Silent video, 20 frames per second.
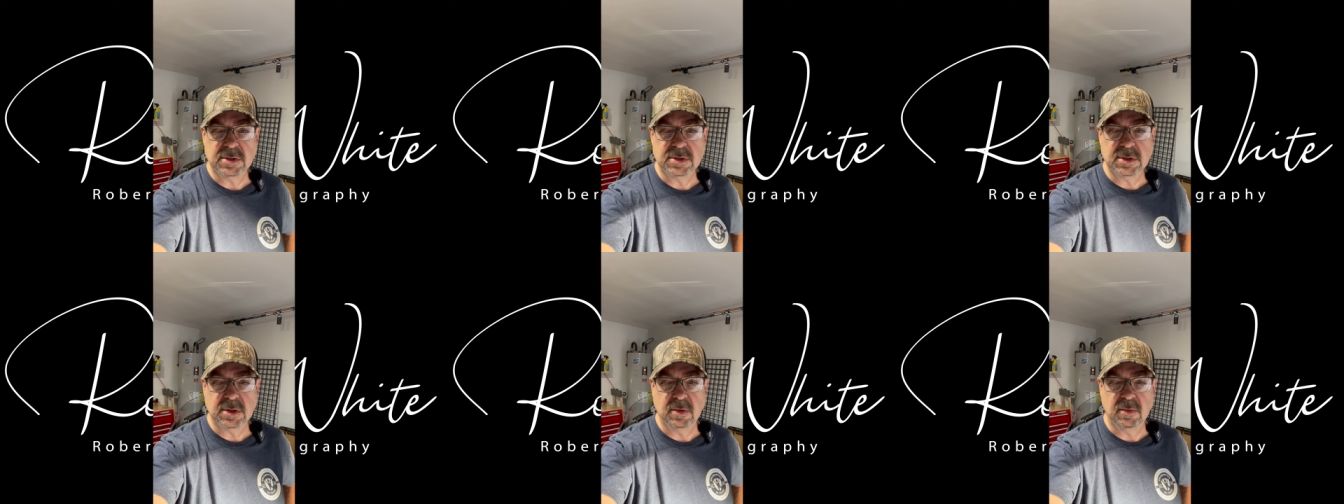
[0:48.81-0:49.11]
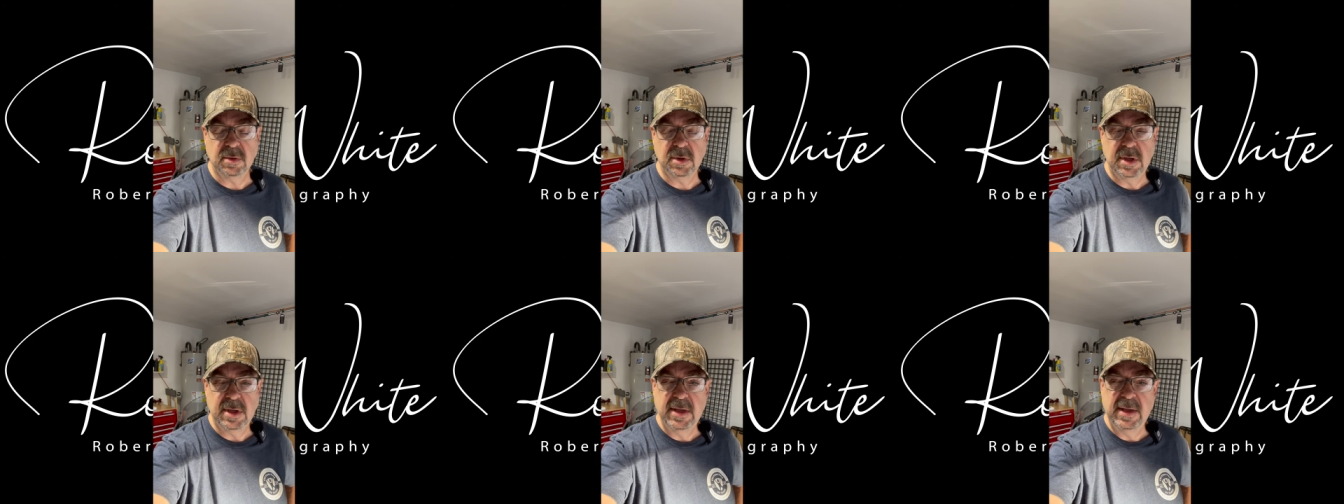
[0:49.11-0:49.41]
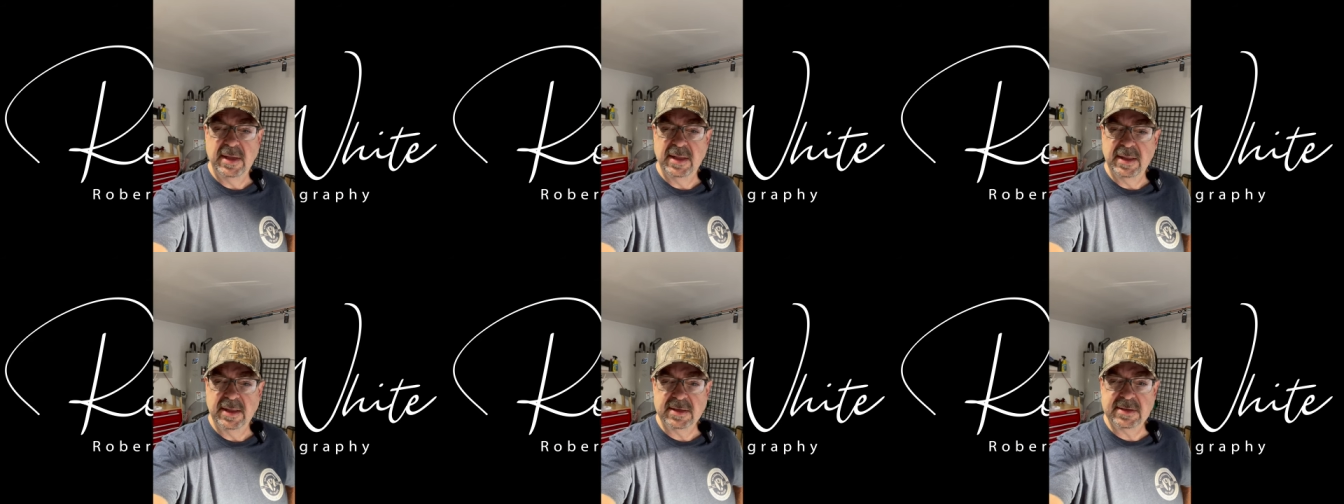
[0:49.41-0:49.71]
So
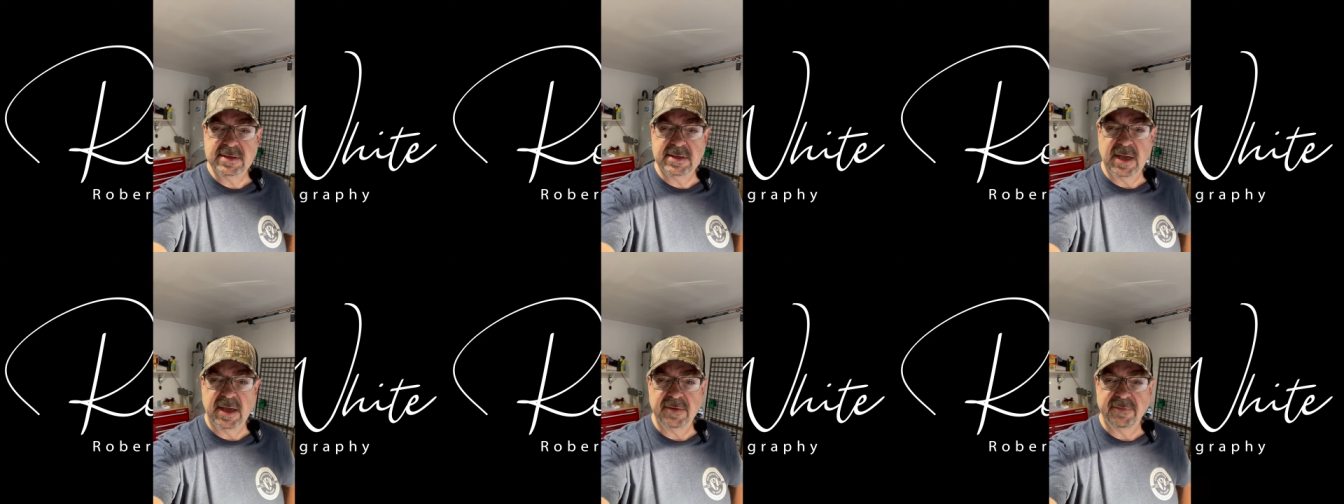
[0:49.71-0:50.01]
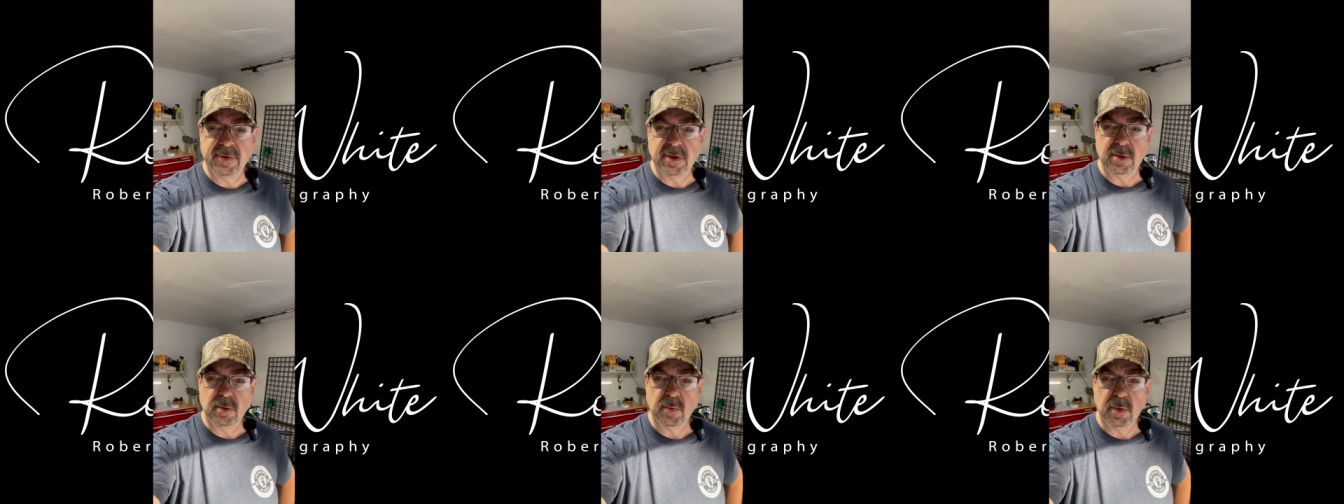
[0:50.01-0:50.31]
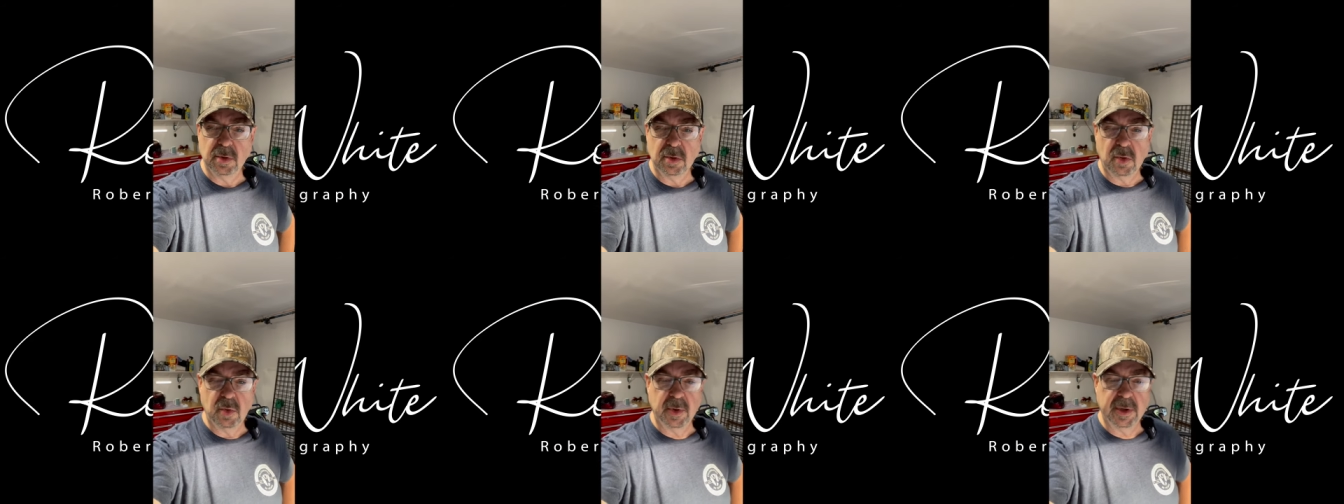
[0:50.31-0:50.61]
let's dive in
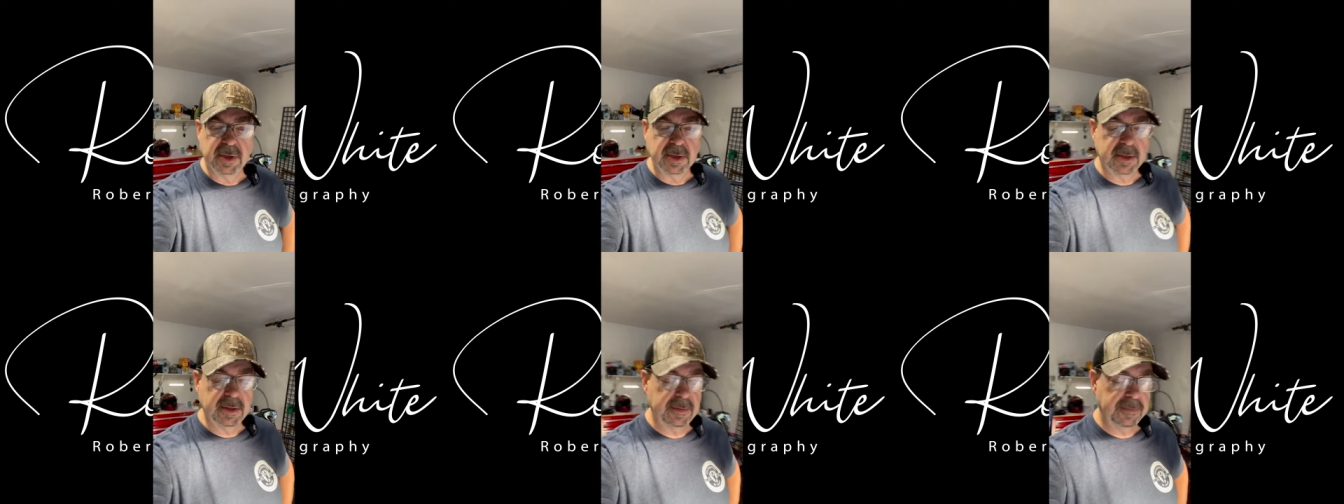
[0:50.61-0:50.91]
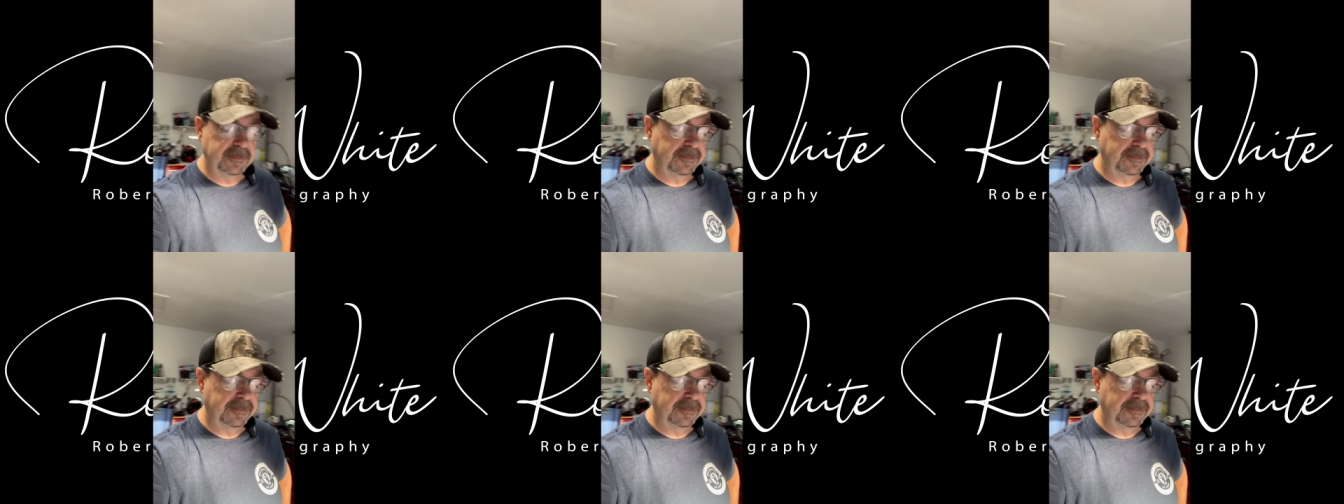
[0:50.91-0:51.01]
real quick.